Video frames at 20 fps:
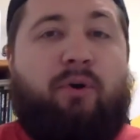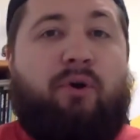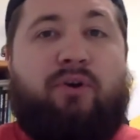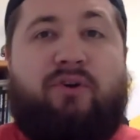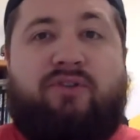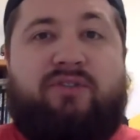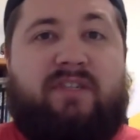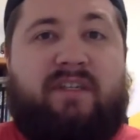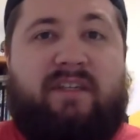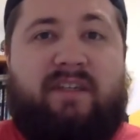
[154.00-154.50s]

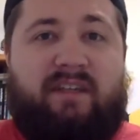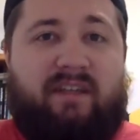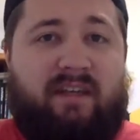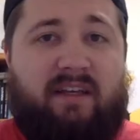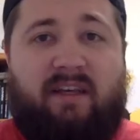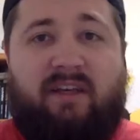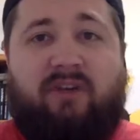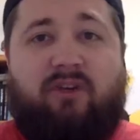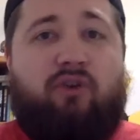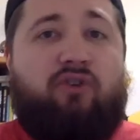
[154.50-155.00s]
person
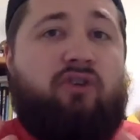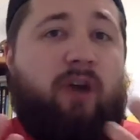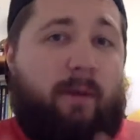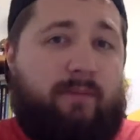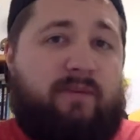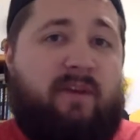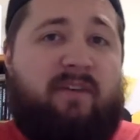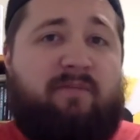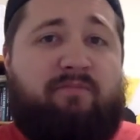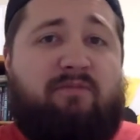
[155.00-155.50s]
who
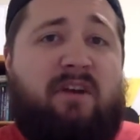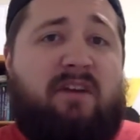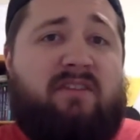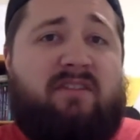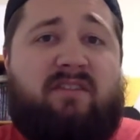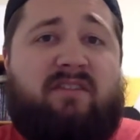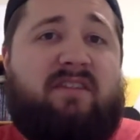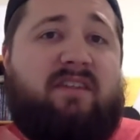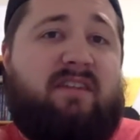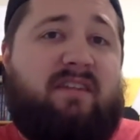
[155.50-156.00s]
drops off
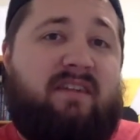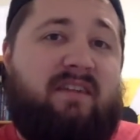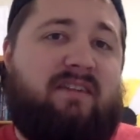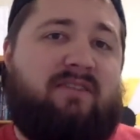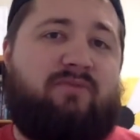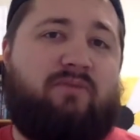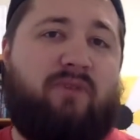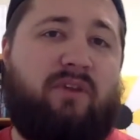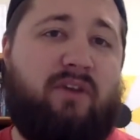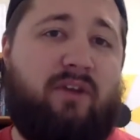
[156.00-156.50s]
presents, and
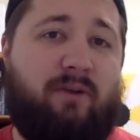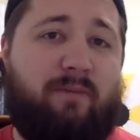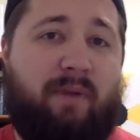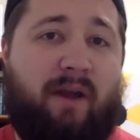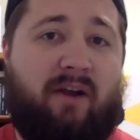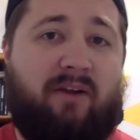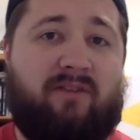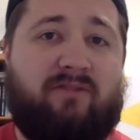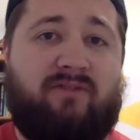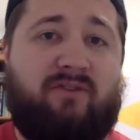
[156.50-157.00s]
it's really your
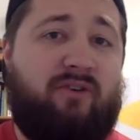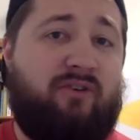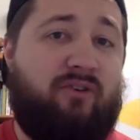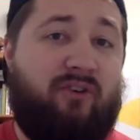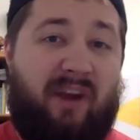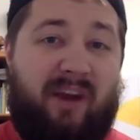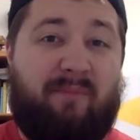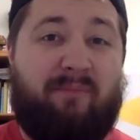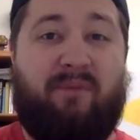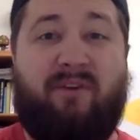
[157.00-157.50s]
parents or
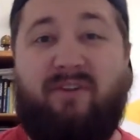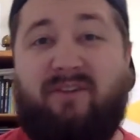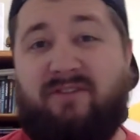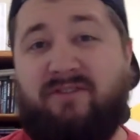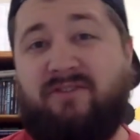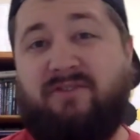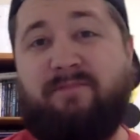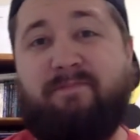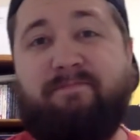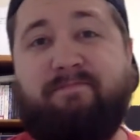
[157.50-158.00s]
your
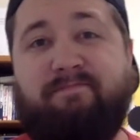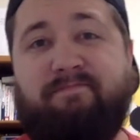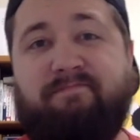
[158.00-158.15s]
grandparents.